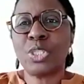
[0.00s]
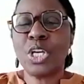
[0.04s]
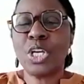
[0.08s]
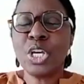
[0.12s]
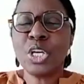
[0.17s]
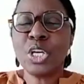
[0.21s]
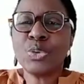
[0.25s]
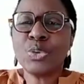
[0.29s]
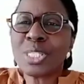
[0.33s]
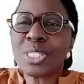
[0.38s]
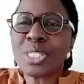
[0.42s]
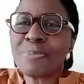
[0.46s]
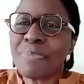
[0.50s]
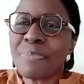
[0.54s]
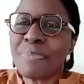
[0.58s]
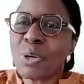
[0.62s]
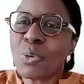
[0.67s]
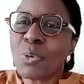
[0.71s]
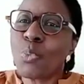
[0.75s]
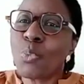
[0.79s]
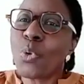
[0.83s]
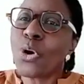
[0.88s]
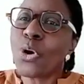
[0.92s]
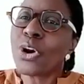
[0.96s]
You speak
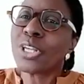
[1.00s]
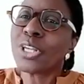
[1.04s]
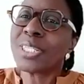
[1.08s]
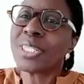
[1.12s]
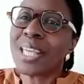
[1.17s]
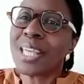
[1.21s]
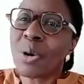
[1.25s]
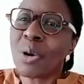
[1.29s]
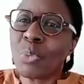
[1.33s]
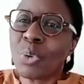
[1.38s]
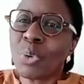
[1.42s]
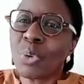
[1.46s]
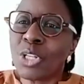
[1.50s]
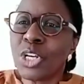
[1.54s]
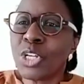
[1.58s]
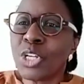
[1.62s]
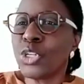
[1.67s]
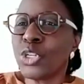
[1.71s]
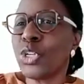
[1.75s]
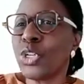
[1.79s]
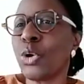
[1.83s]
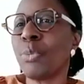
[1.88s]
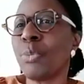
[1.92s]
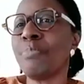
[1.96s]
words that will,
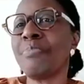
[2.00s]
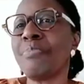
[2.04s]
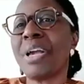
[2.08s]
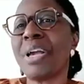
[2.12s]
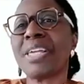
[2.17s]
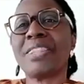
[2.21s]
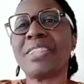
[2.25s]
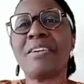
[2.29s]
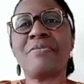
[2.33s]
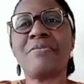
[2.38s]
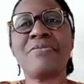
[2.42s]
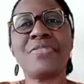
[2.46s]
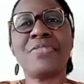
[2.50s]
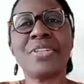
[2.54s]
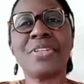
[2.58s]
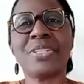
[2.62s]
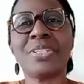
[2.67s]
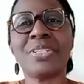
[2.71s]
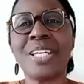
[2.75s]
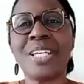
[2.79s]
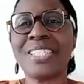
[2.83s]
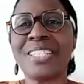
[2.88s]
make them feel